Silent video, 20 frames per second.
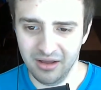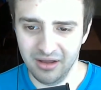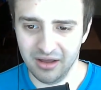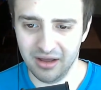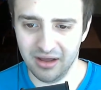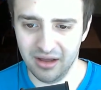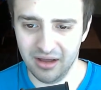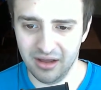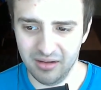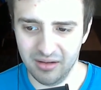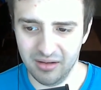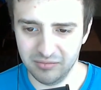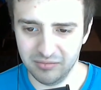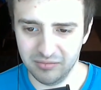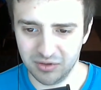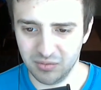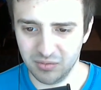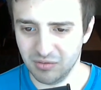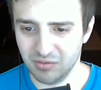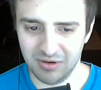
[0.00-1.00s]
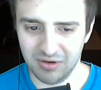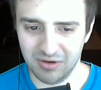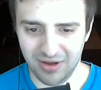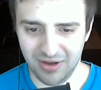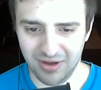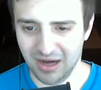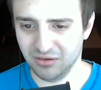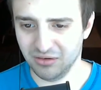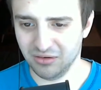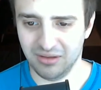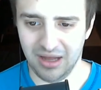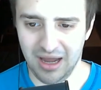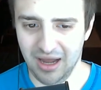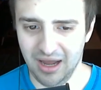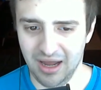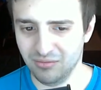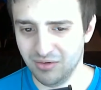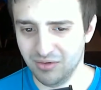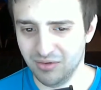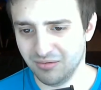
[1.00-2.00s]
So we refactor
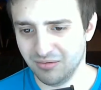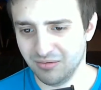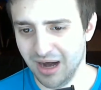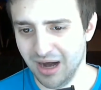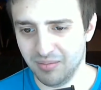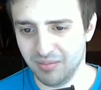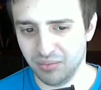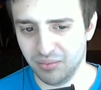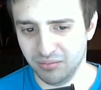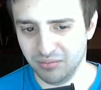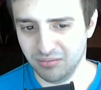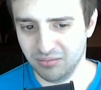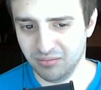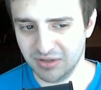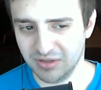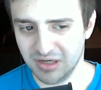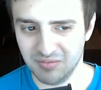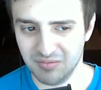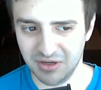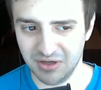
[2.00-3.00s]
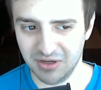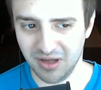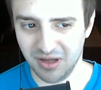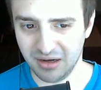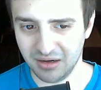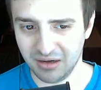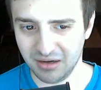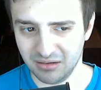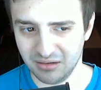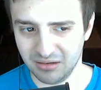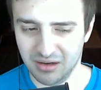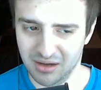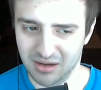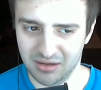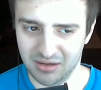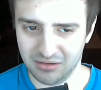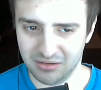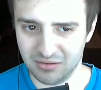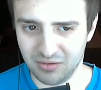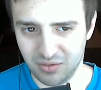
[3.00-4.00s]
that. We wrap something like
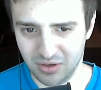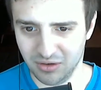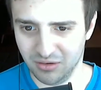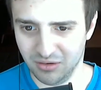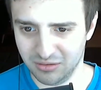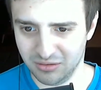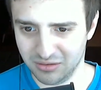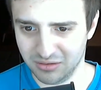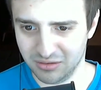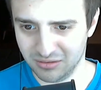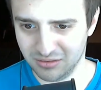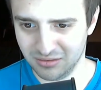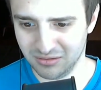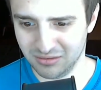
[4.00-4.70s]
Twitter's